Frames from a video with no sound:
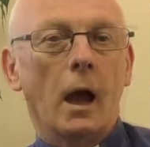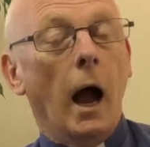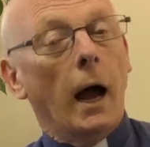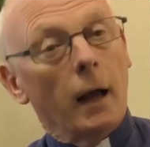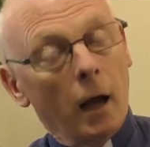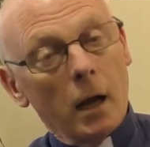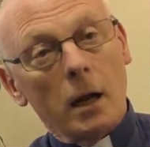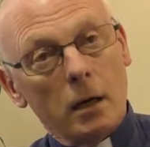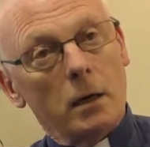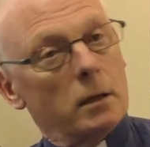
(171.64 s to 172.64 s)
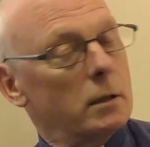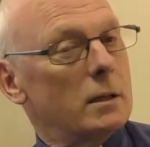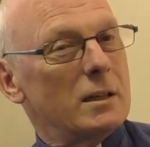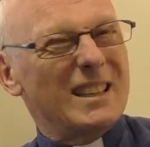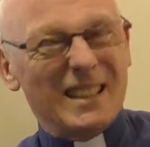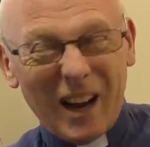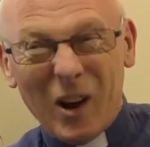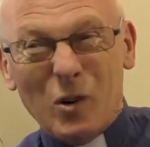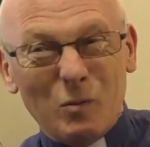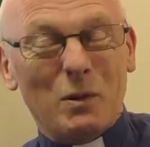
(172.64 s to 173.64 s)
And I
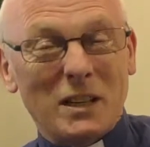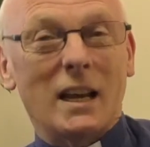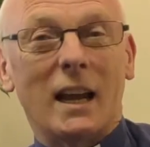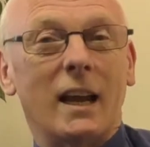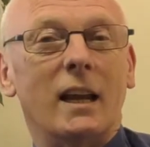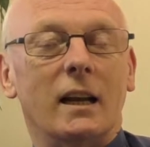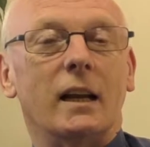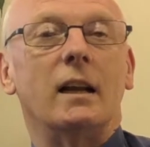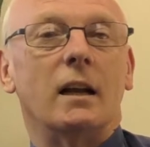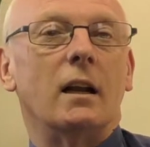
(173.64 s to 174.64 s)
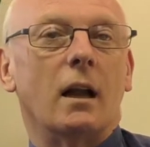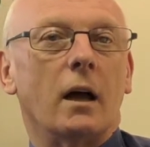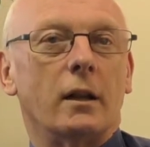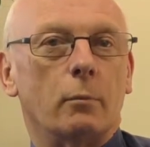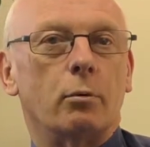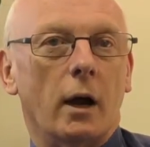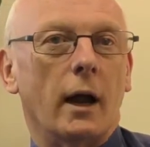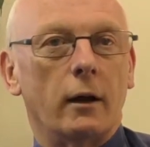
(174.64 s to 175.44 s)
don't particularly like the prayer,